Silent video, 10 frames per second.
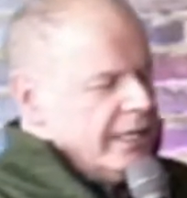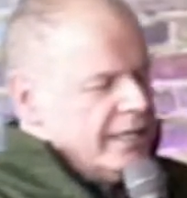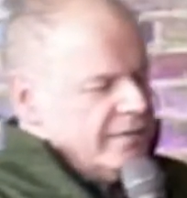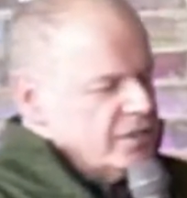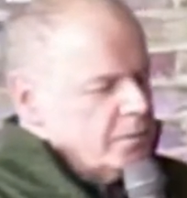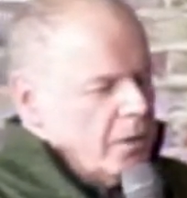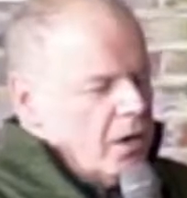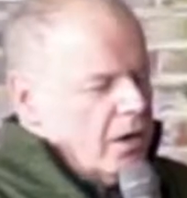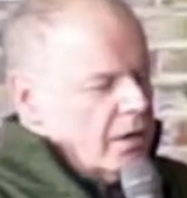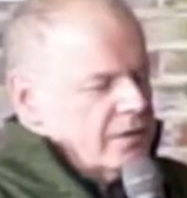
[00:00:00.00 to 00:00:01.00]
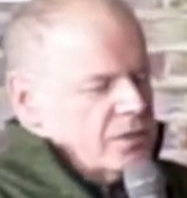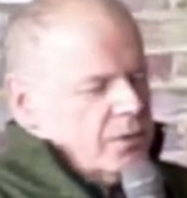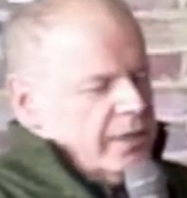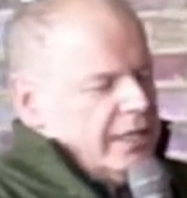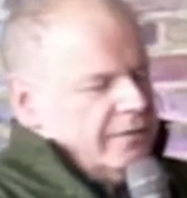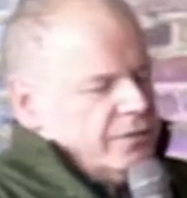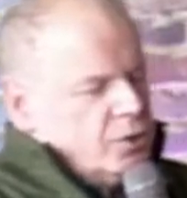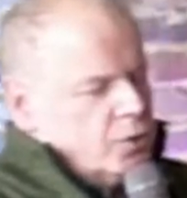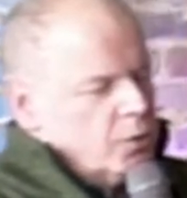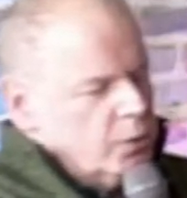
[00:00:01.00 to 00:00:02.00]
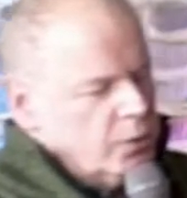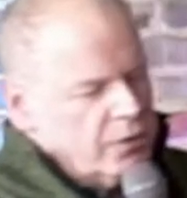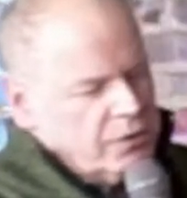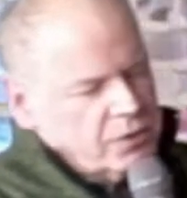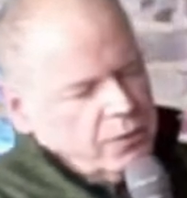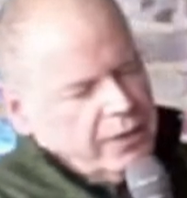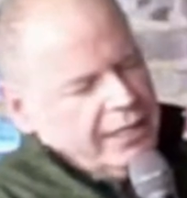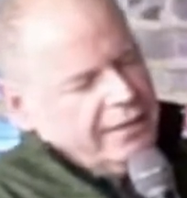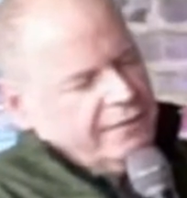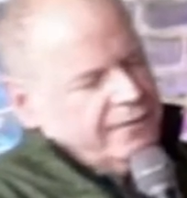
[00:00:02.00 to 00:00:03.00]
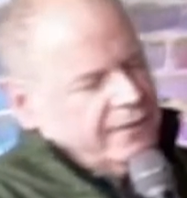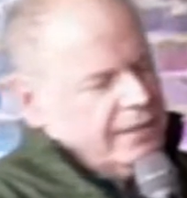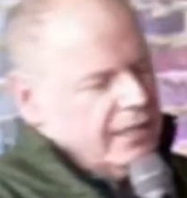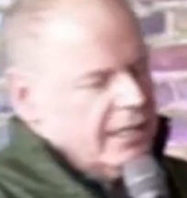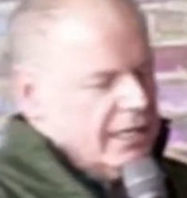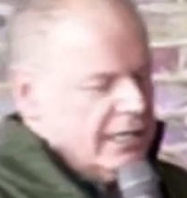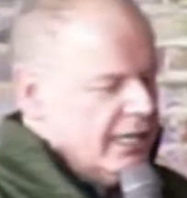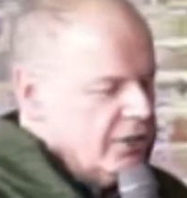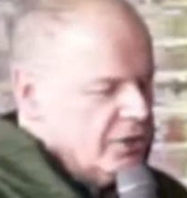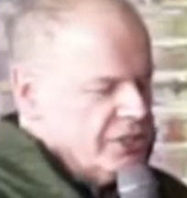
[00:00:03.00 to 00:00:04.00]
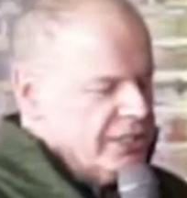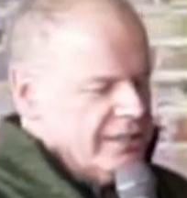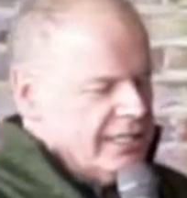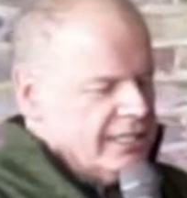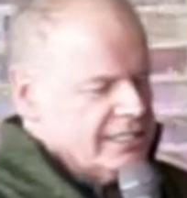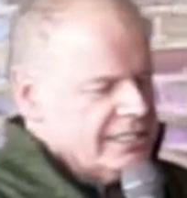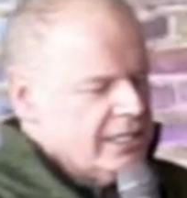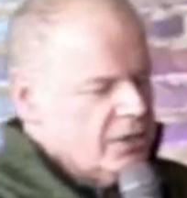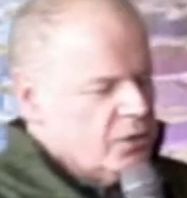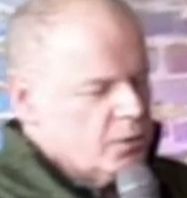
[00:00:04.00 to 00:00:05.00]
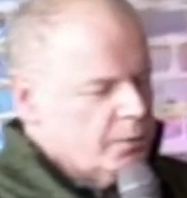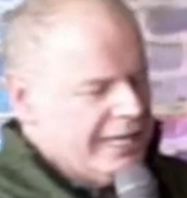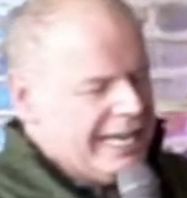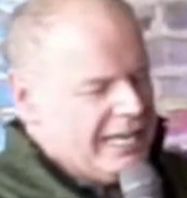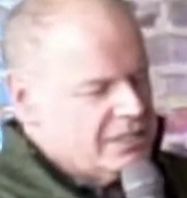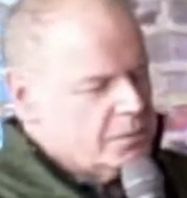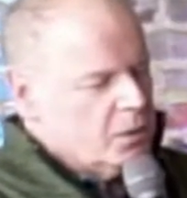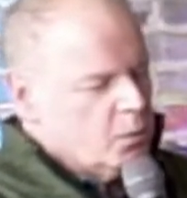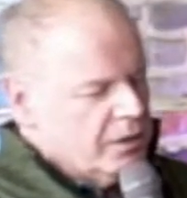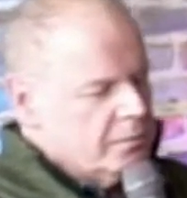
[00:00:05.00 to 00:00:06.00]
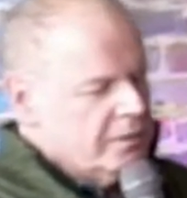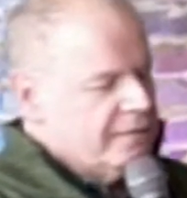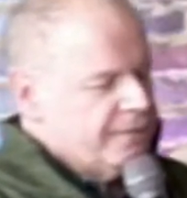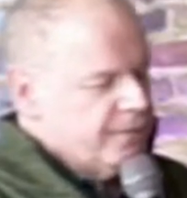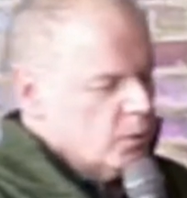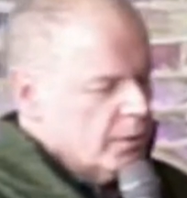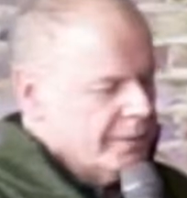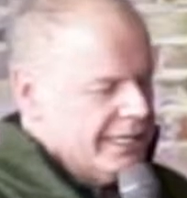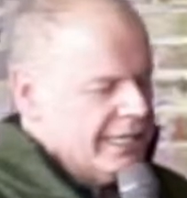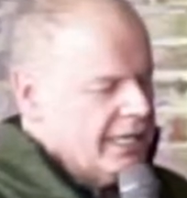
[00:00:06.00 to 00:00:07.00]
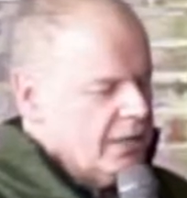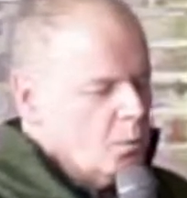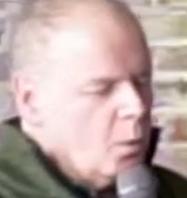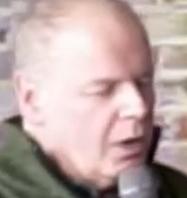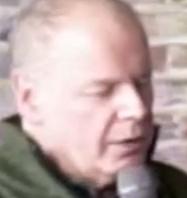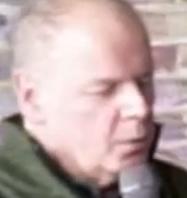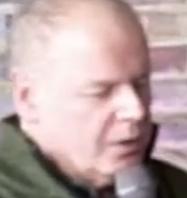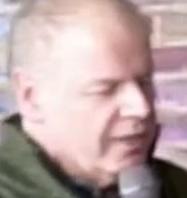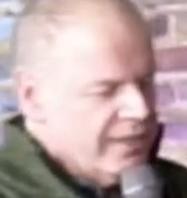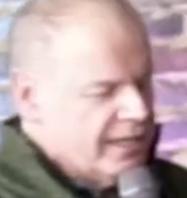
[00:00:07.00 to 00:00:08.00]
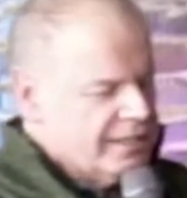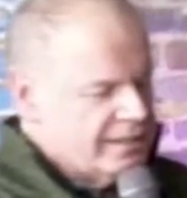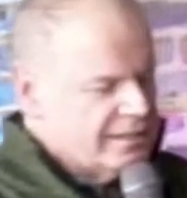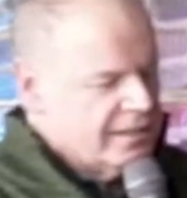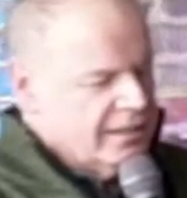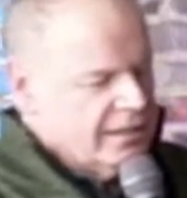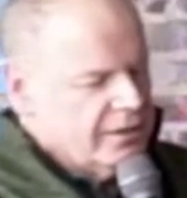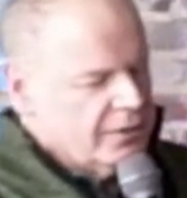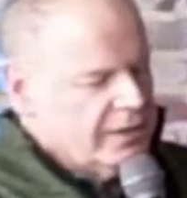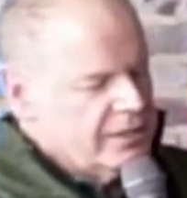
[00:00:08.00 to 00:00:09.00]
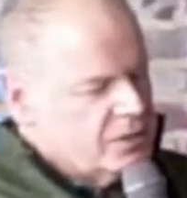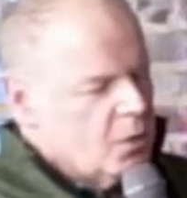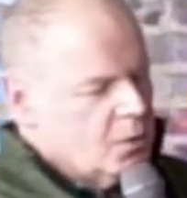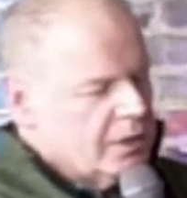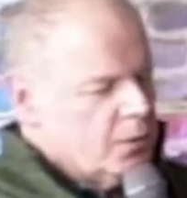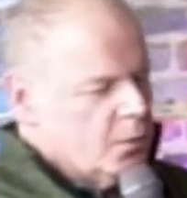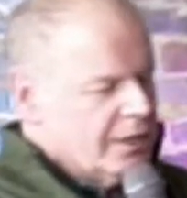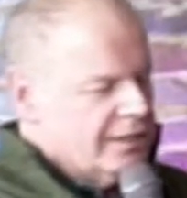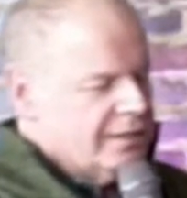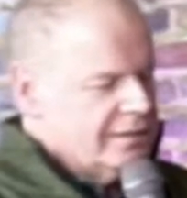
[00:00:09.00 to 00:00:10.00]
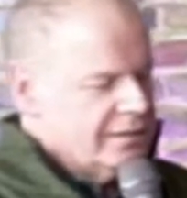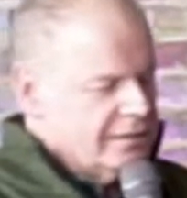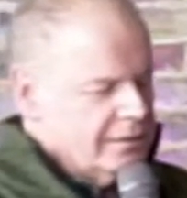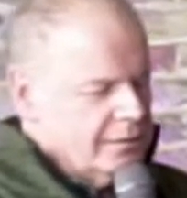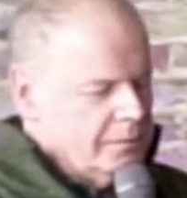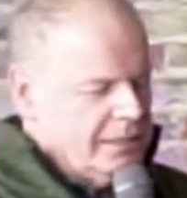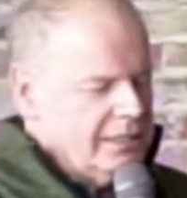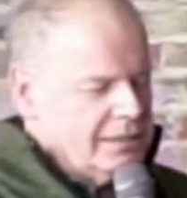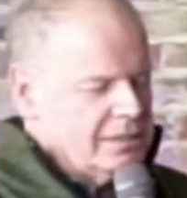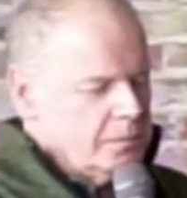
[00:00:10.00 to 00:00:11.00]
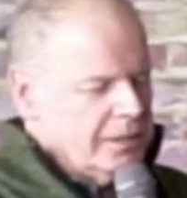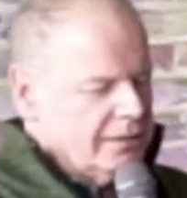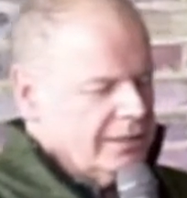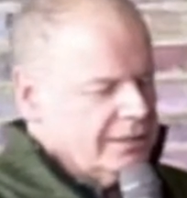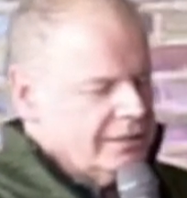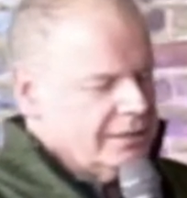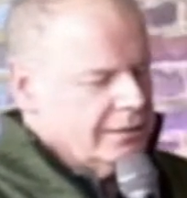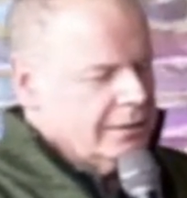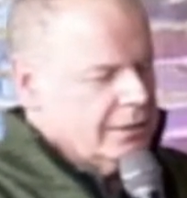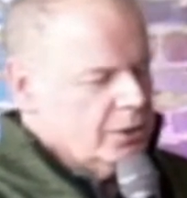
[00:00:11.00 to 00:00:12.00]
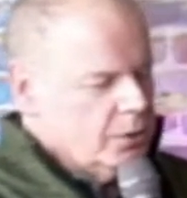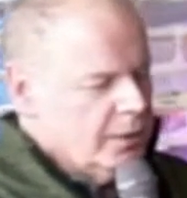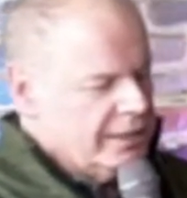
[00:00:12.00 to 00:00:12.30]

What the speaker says: spark, this creative truth, this creative energy that is in and through me, as me, with me, for me. I am one with it. There is only one. Me and spirit, you and